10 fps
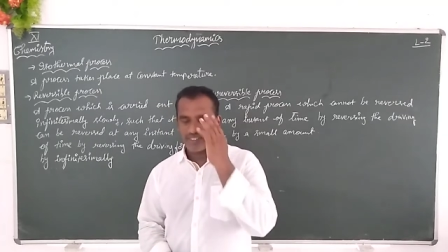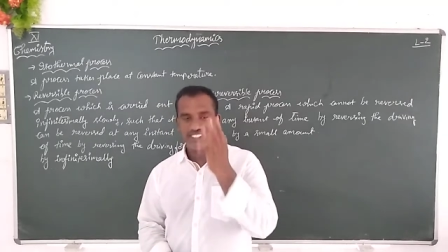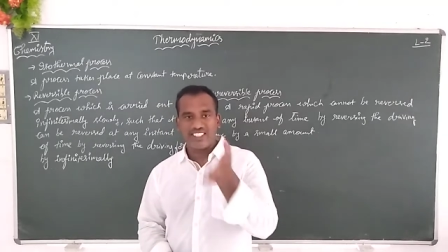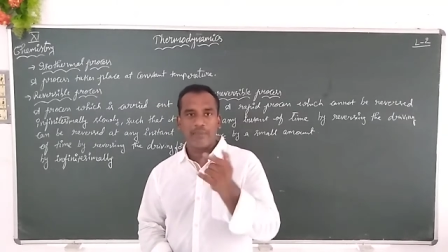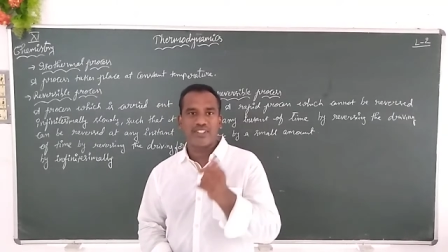
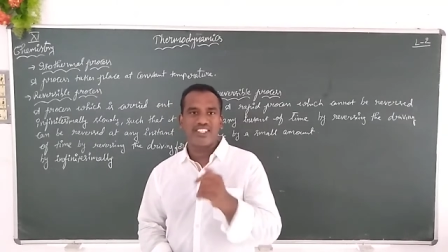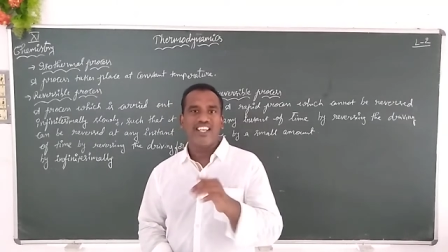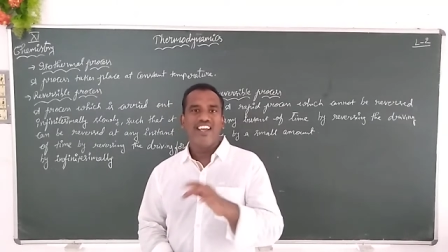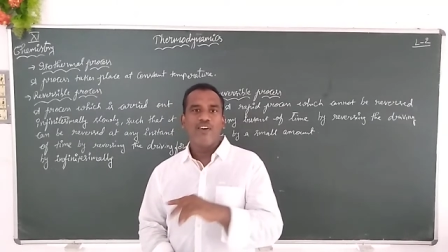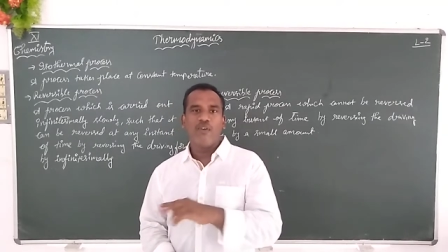steps
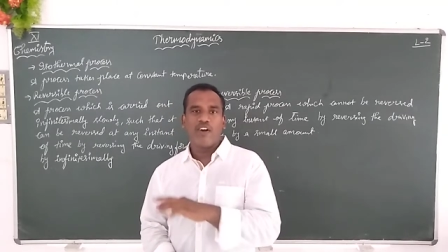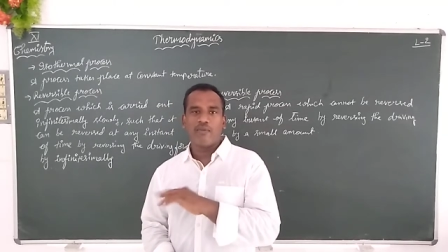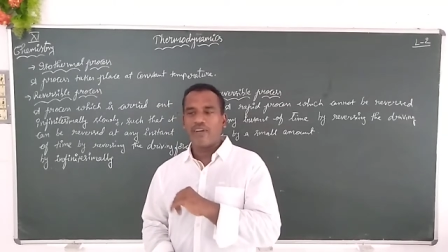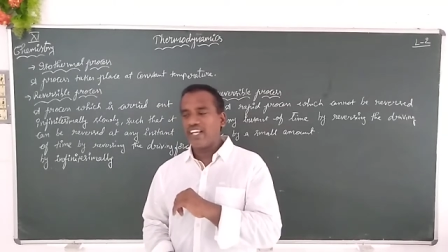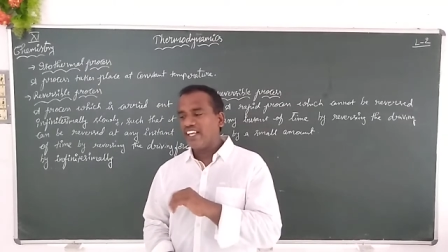
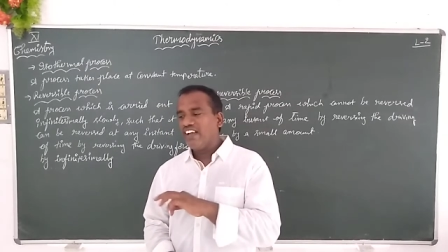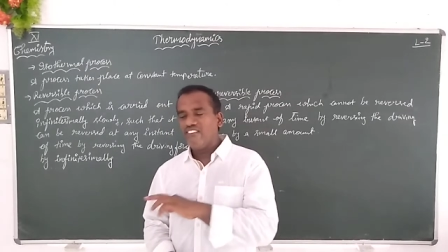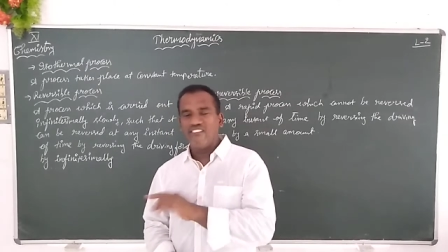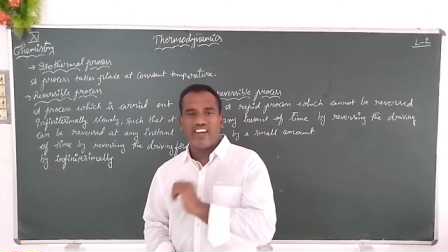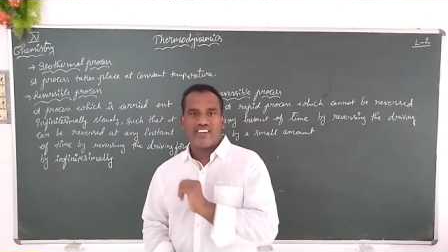one by
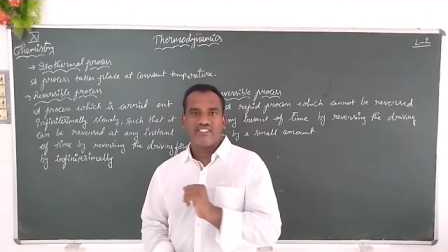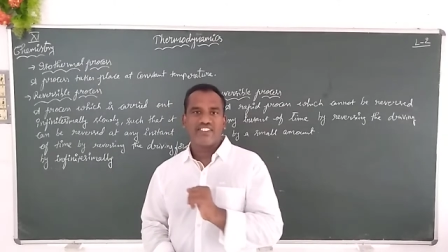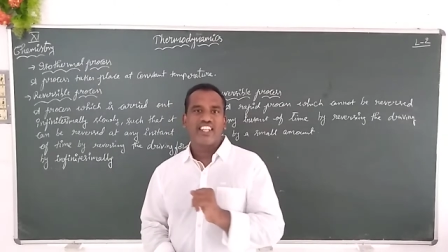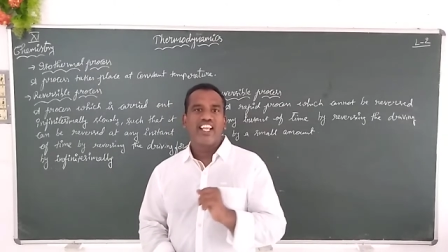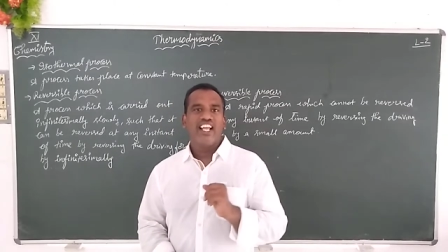one.
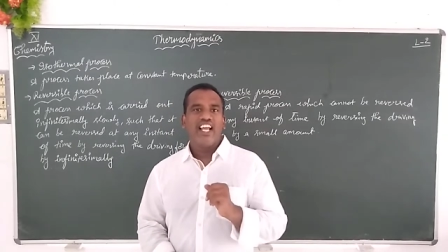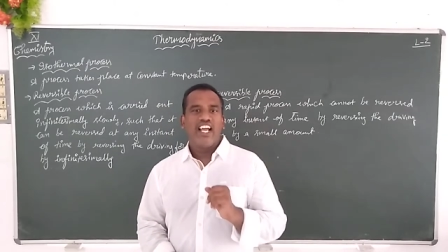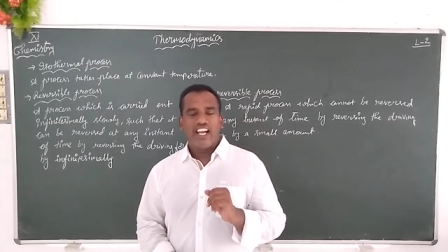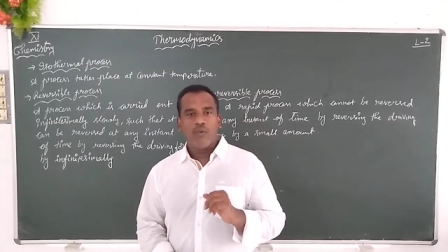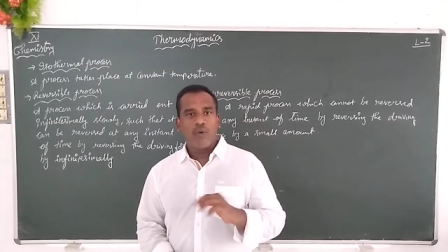
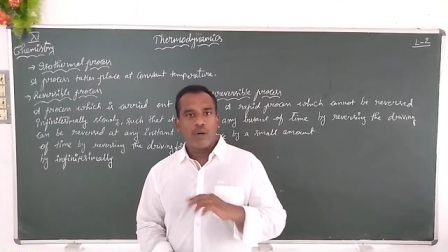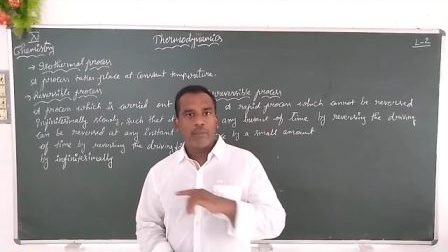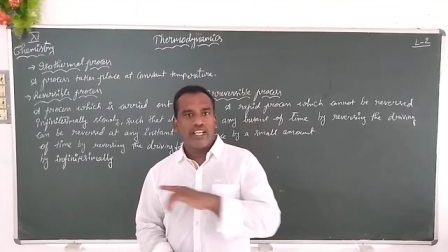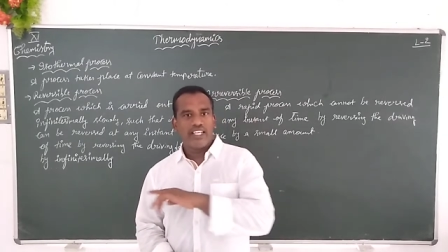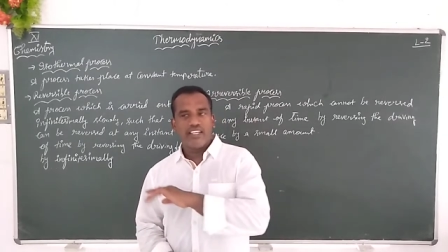One
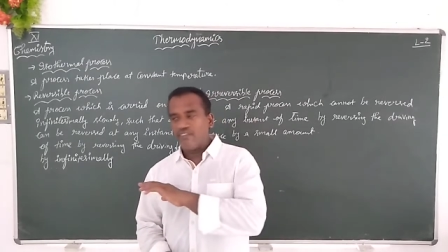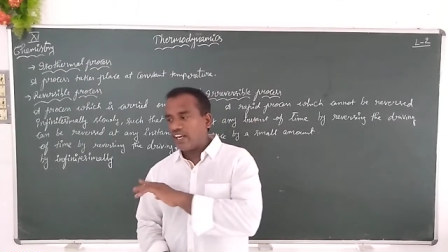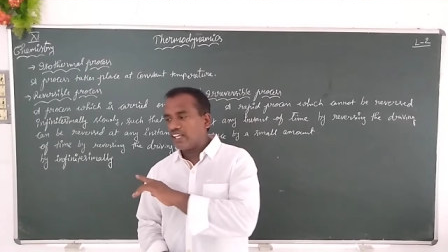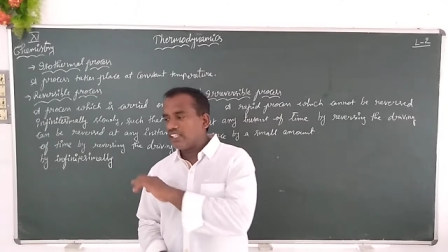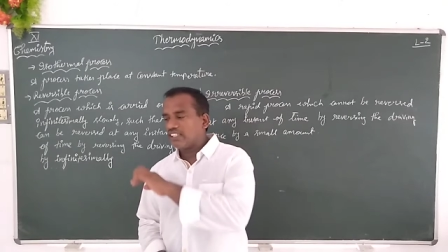by
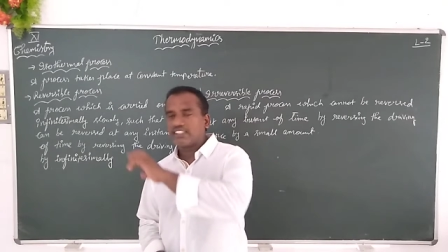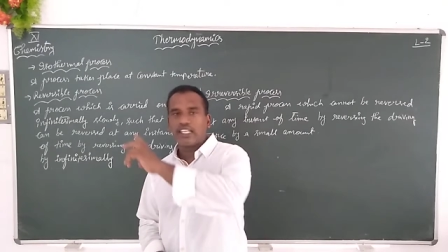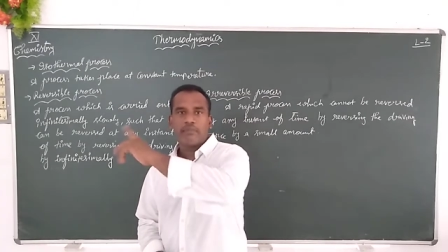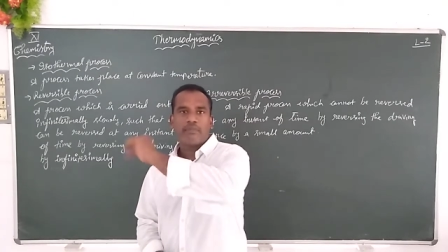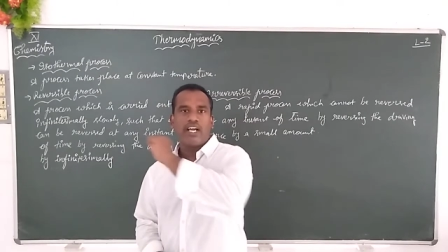one
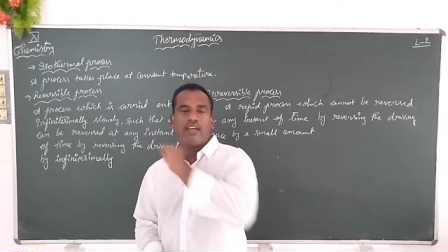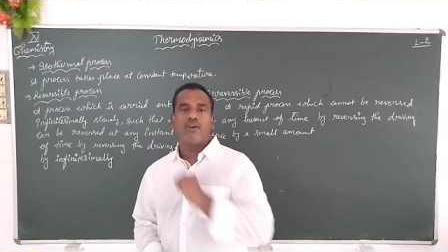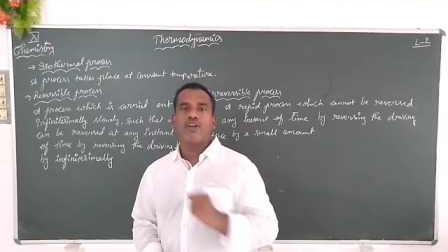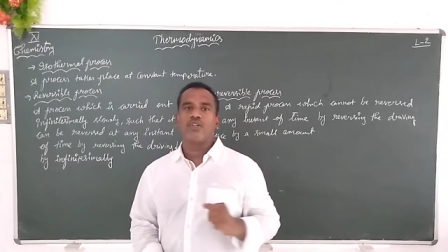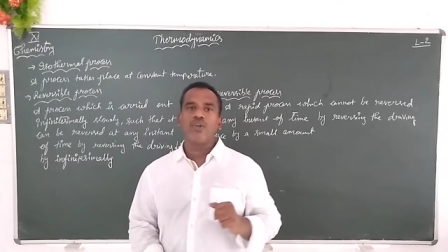step I
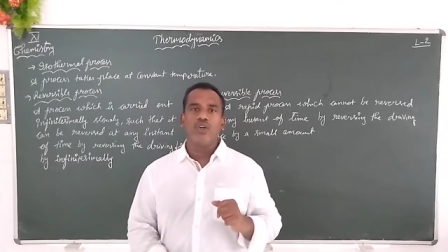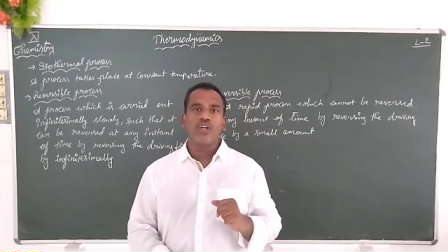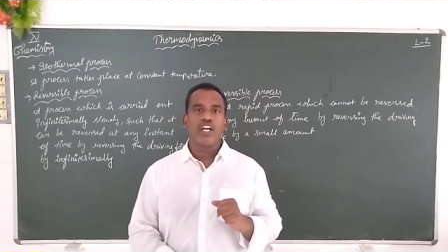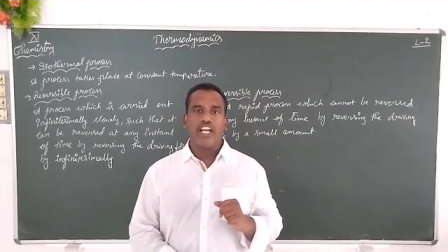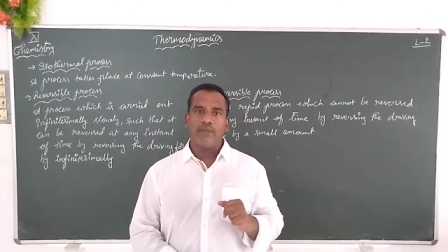want to
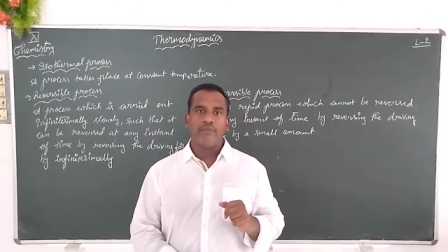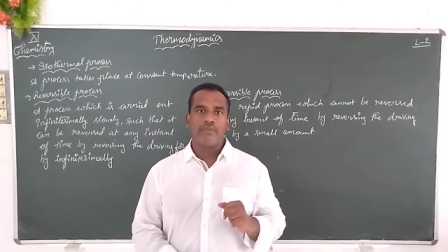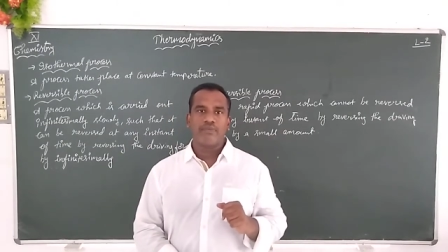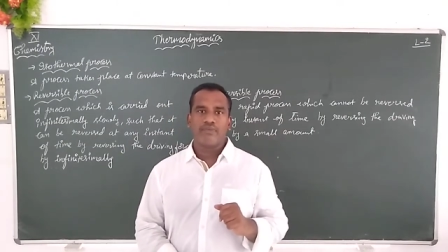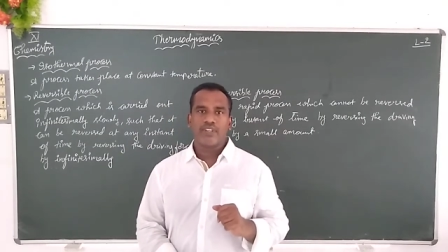climb up.
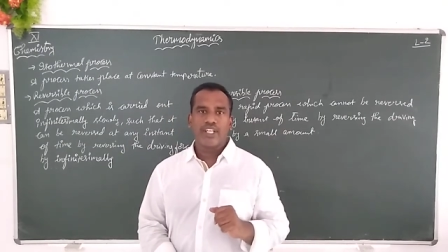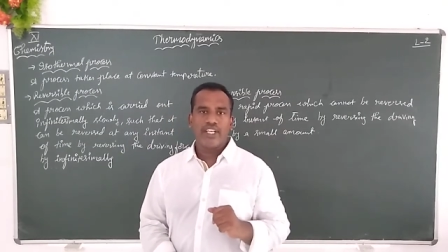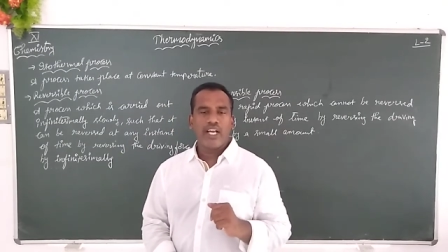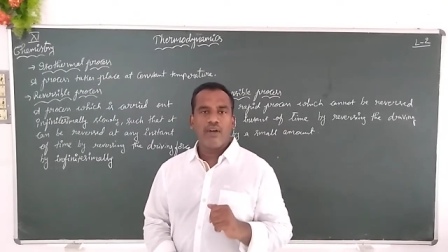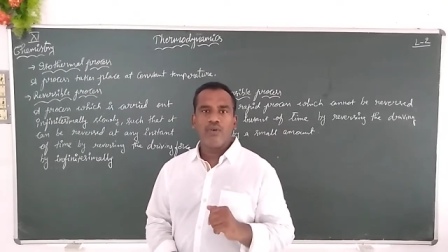
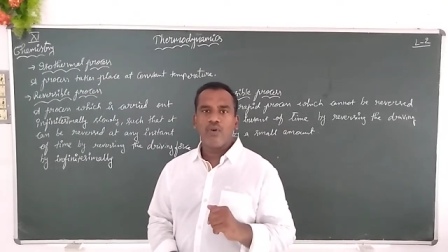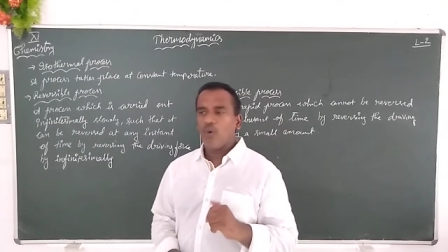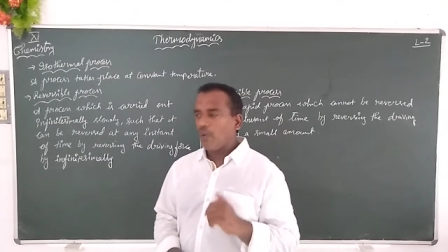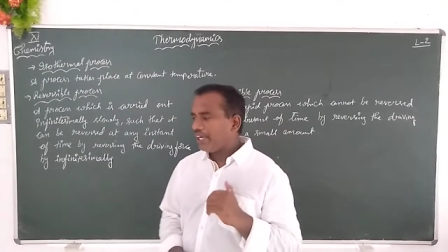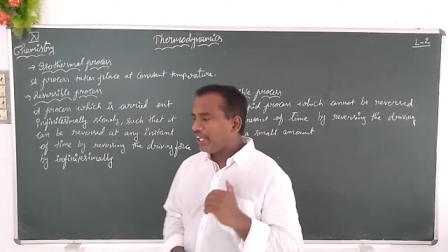Now
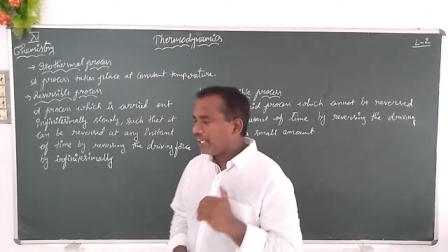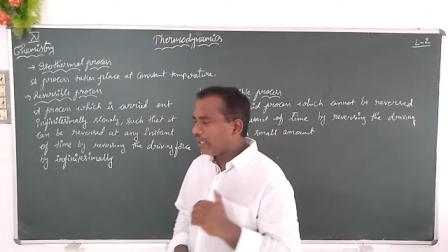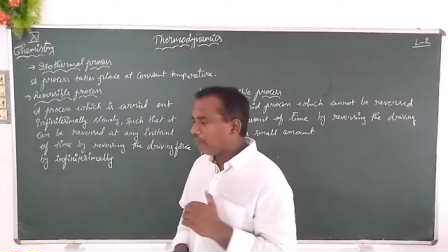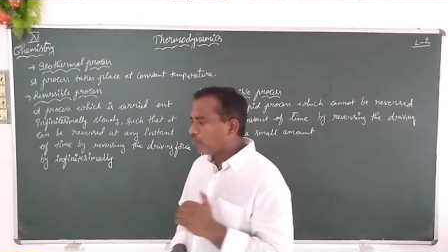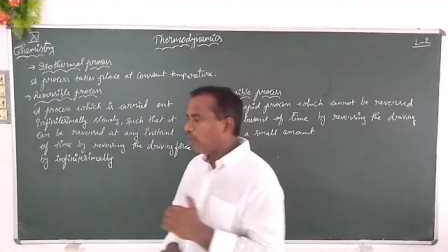when I
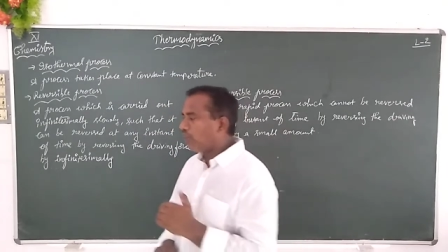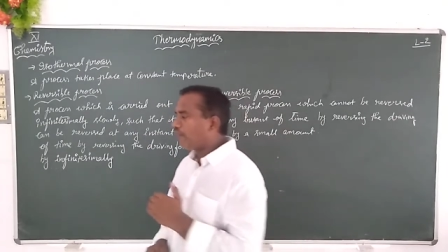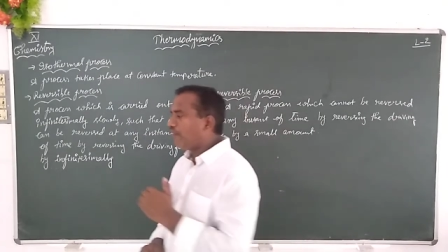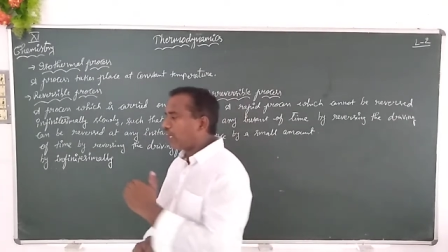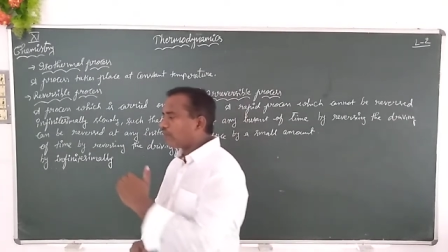am going
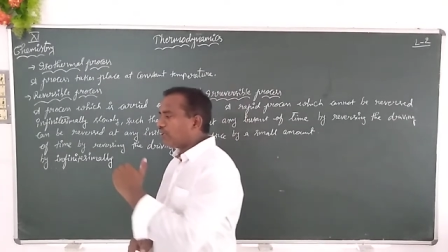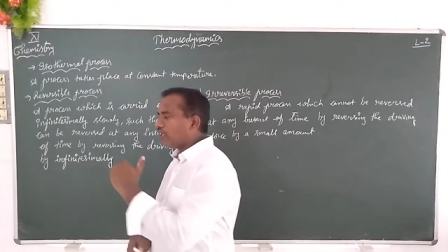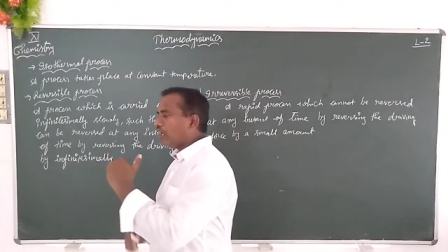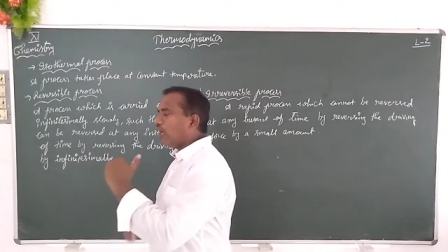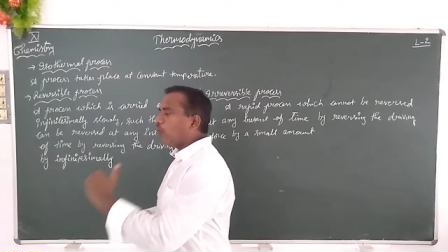
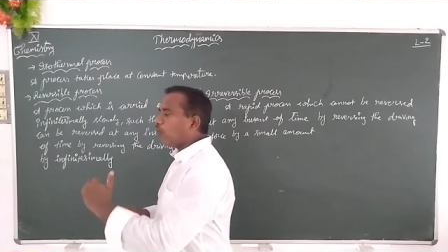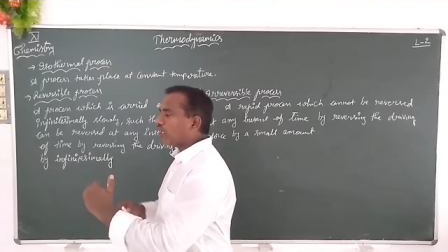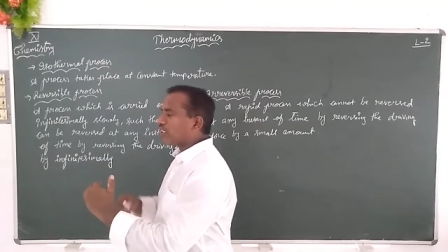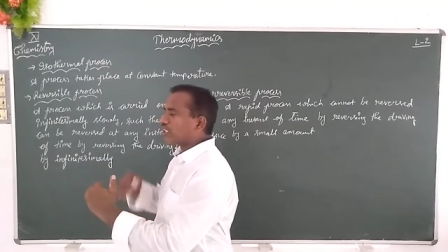forward, 1